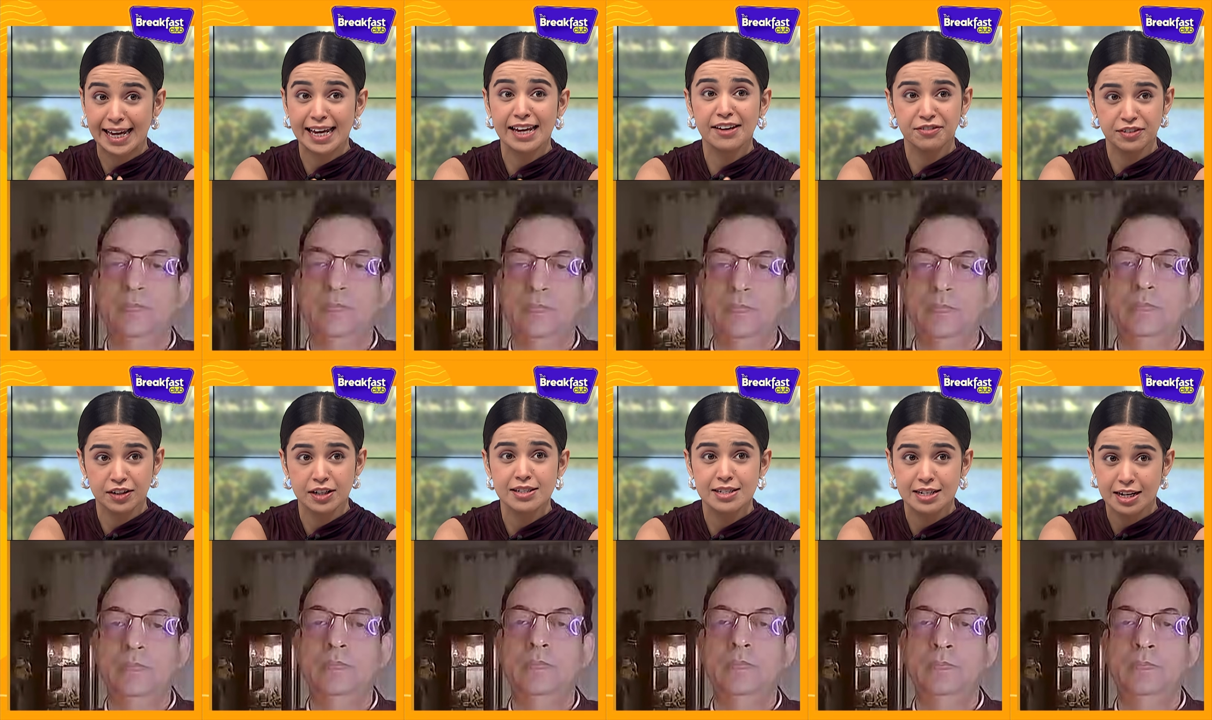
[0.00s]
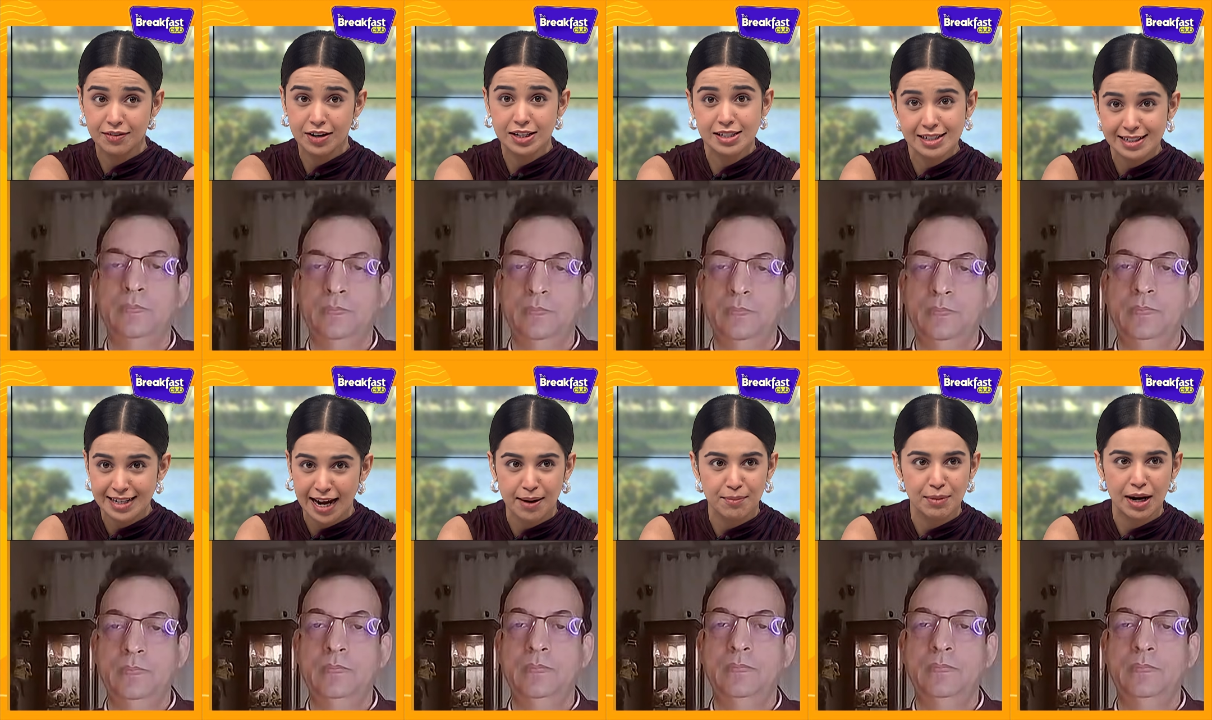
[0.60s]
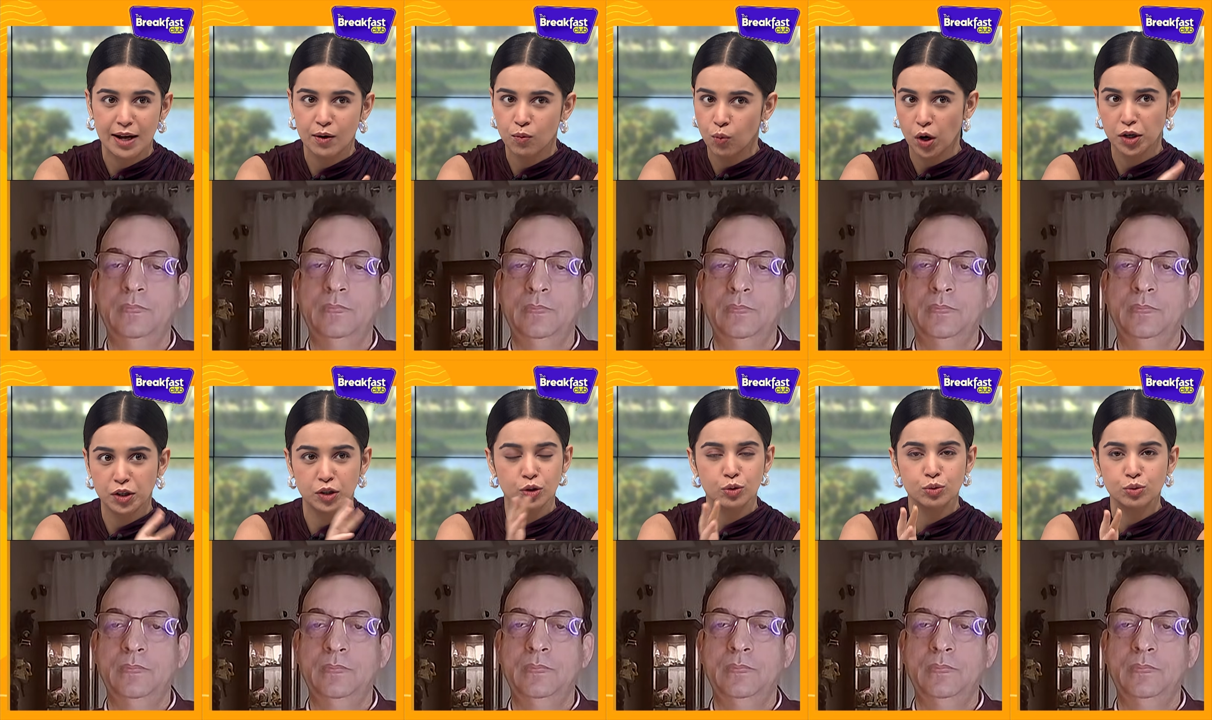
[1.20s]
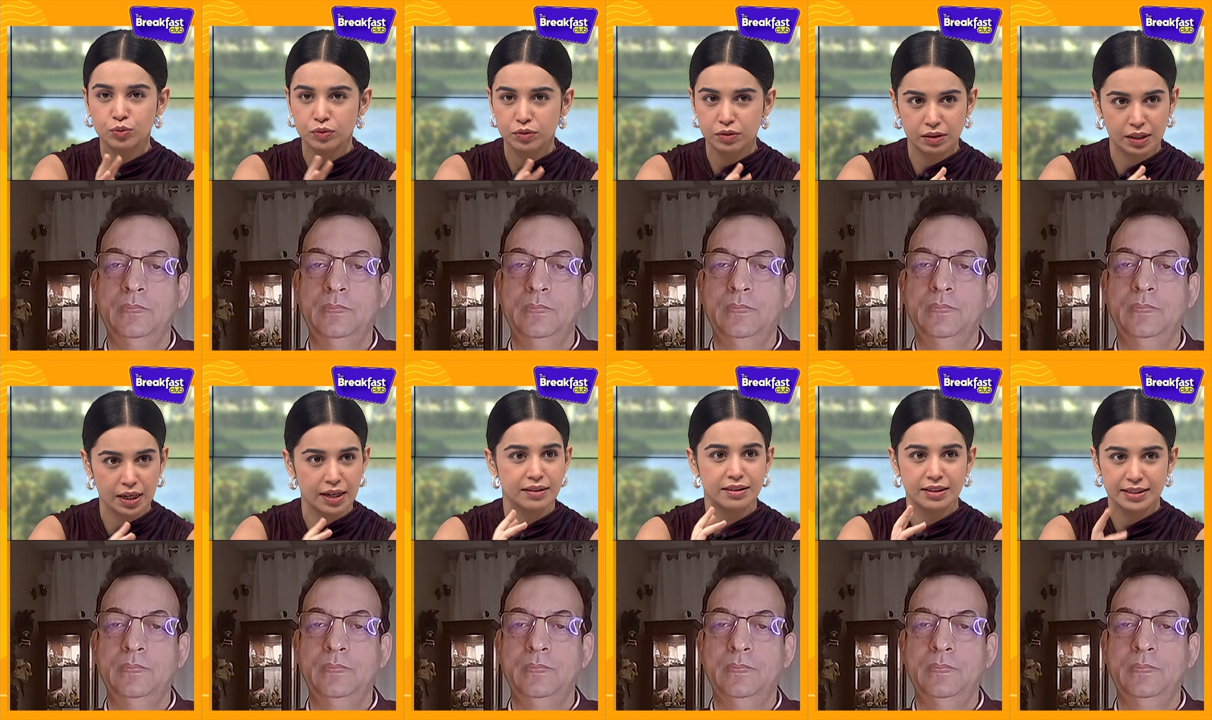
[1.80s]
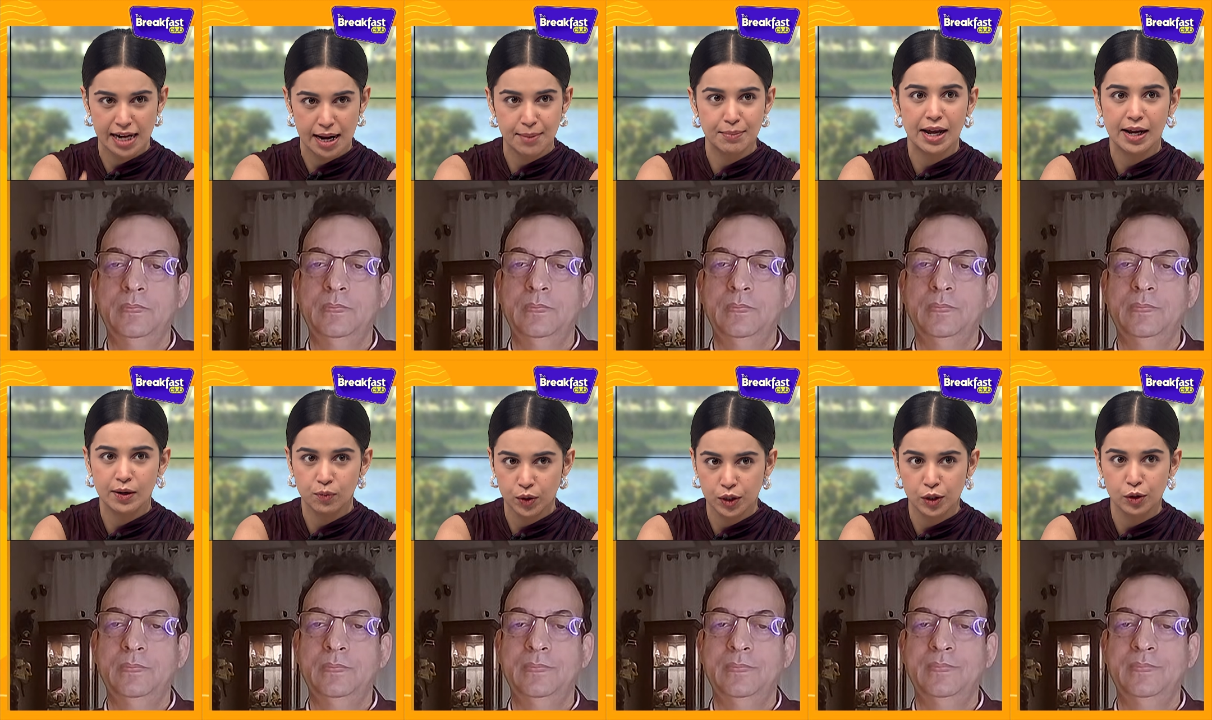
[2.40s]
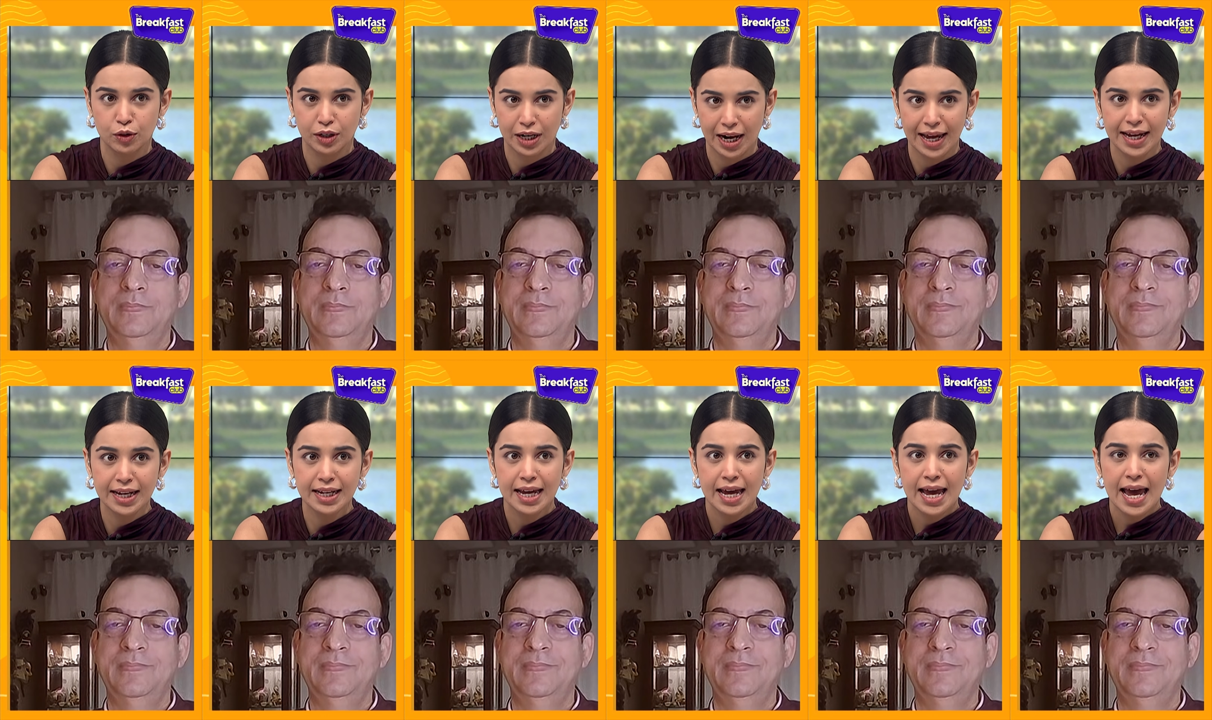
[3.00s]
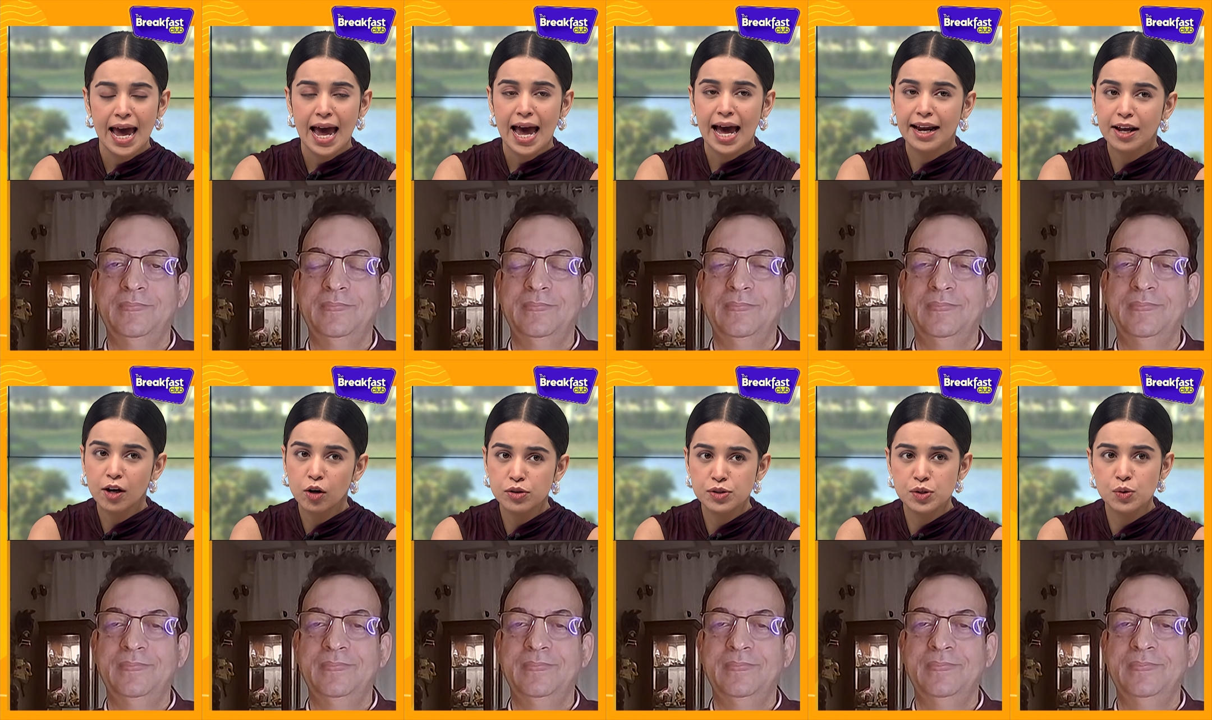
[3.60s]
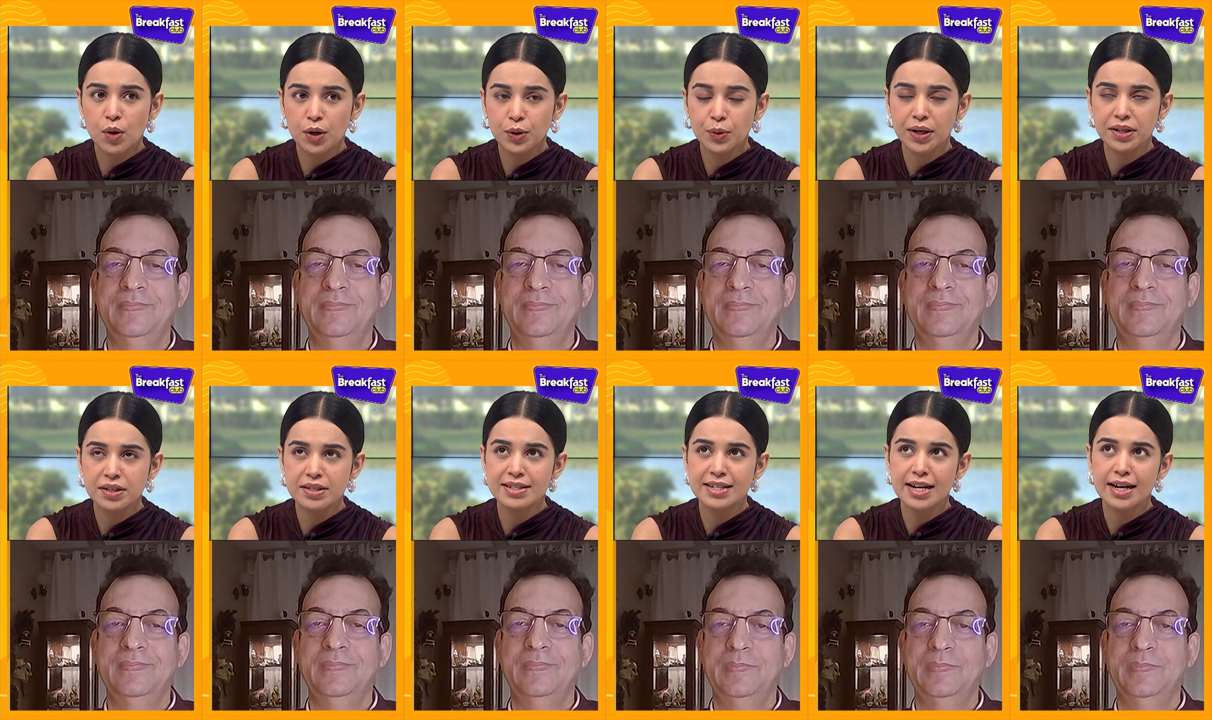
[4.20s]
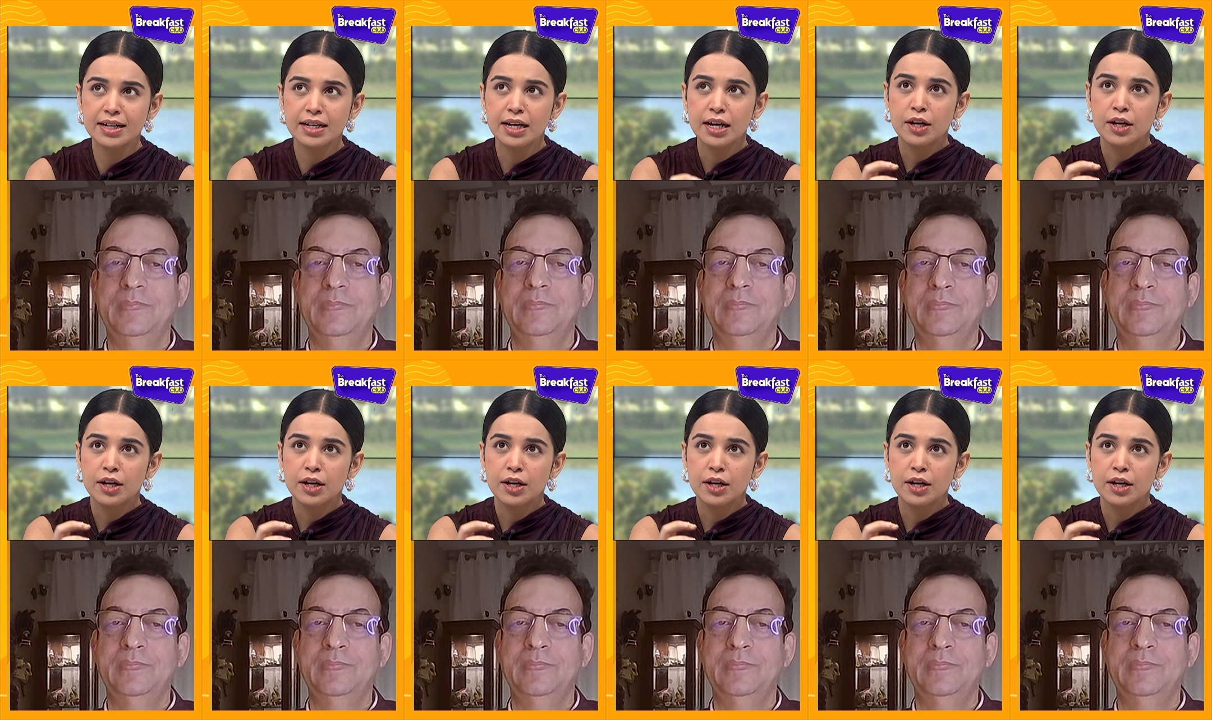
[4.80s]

Speaker 1: A, first give us a timeline. What do you think the timeline would look like. And I also want to understand